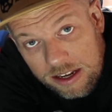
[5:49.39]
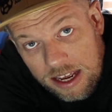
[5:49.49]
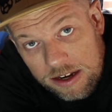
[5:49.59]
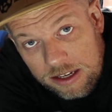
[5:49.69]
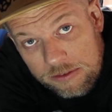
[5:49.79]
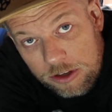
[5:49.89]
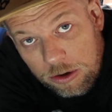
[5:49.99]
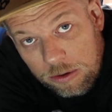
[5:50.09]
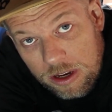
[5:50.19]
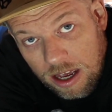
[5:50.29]
again give
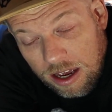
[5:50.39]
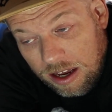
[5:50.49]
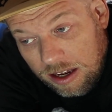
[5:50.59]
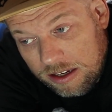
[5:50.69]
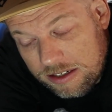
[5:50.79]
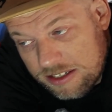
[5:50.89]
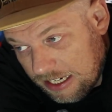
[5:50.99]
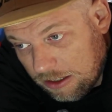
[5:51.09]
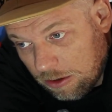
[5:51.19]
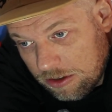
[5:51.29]
you
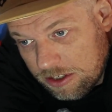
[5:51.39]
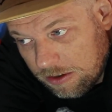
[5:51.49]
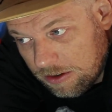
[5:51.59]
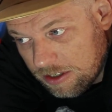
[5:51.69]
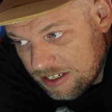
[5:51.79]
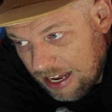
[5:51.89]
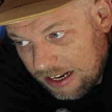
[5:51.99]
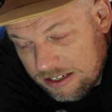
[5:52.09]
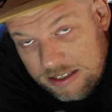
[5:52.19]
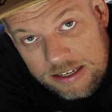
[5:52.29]
signals to
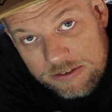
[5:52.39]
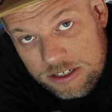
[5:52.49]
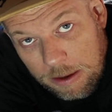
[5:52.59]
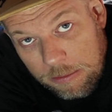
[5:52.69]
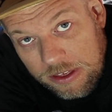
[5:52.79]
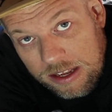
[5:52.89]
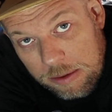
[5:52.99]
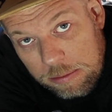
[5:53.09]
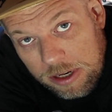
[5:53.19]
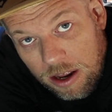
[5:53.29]
detect if something
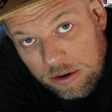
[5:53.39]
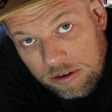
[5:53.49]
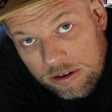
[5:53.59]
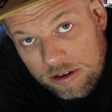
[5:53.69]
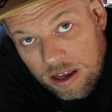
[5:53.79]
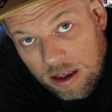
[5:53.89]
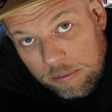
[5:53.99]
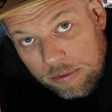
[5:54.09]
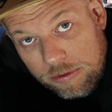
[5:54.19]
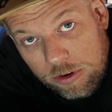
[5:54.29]
had blown
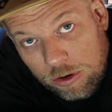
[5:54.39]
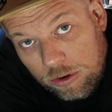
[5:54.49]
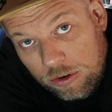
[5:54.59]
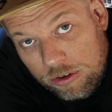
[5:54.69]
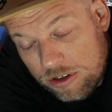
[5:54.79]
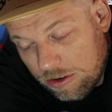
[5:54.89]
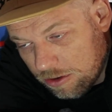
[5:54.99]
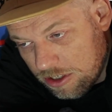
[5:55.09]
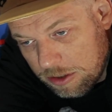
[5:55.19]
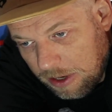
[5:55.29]
through your
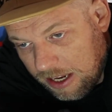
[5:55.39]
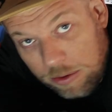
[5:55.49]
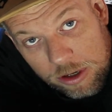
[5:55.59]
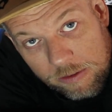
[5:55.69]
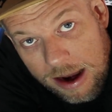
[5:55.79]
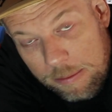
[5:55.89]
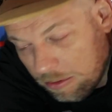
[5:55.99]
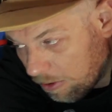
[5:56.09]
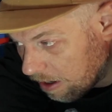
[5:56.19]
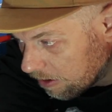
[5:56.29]
display or your app
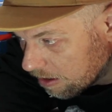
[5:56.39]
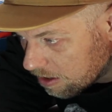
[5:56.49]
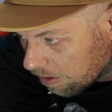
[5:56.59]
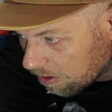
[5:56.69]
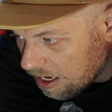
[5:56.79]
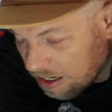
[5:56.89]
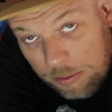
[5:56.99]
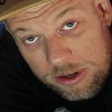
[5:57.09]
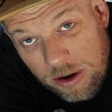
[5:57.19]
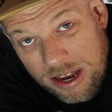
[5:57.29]
or whatever. So
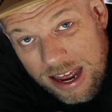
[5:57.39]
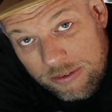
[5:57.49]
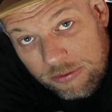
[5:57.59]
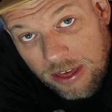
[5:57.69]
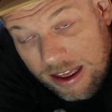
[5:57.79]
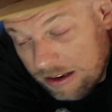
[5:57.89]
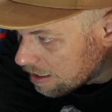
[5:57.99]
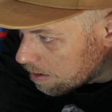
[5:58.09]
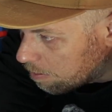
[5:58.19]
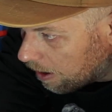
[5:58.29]
again, we don't have that,
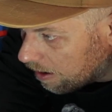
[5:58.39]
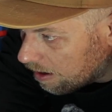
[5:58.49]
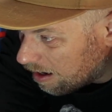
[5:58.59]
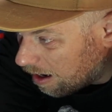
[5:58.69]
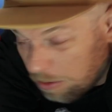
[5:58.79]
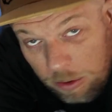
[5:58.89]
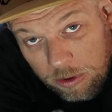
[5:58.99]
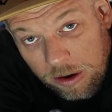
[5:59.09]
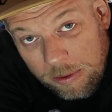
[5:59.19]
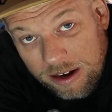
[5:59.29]
but I'm not
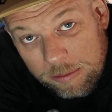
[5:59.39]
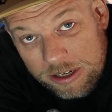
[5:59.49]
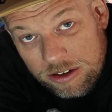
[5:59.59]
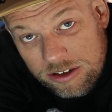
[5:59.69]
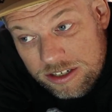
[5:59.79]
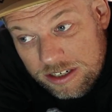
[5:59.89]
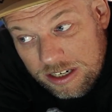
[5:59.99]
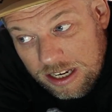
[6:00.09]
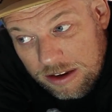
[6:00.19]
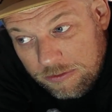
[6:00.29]
worried about it, because
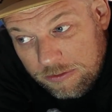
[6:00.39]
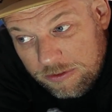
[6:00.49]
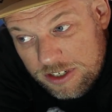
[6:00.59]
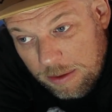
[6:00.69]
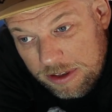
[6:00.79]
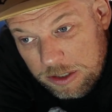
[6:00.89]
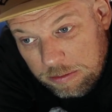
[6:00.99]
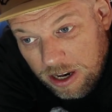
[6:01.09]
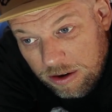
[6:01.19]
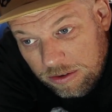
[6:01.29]
if something's
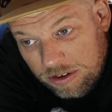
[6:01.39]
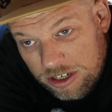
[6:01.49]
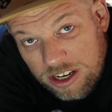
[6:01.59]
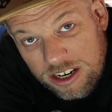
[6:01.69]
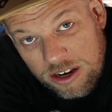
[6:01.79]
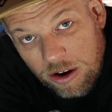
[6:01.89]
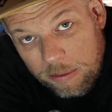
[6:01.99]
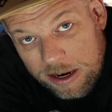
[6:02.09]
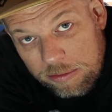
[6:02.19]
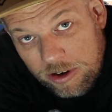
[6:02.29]
blown, you're going to know
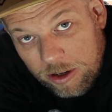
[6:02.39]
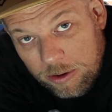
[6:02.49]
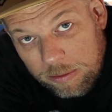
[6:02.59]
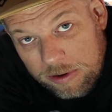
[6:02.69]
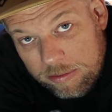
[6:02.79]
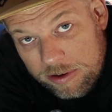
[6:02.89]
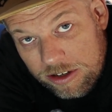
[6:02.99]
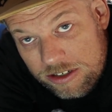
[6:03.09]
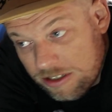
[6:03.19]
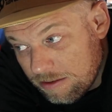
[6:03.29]
about it pretty quickly because